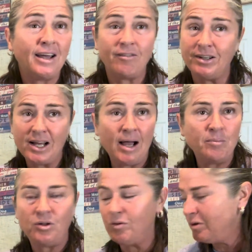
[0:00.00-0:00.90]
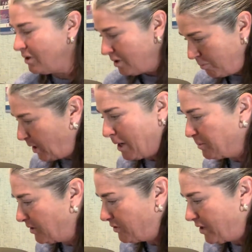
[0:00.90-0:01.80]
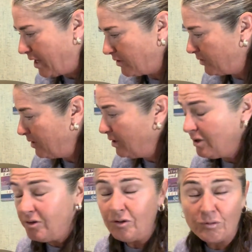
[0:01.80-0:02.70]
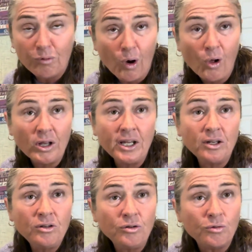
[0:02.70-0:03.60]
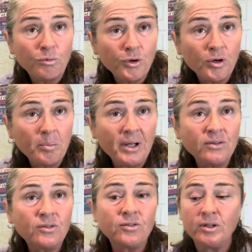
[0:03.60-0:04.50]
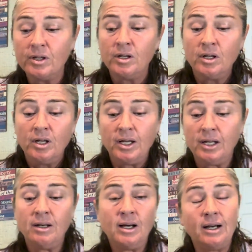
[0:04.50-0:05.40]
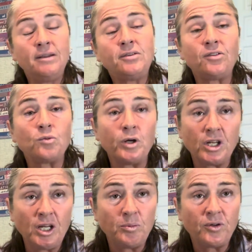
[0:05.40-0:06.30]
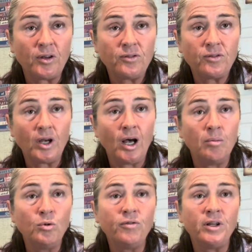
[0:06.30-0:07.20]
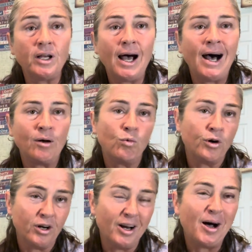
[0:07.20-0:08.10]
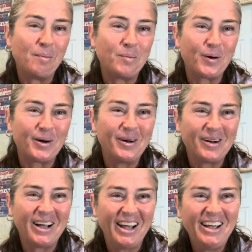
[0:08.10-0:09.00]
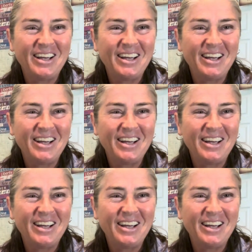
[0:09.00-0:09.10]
Every time you pick up the sticks, do rolling, do rudiments, and this is what keeps us moving onward and upward, okay?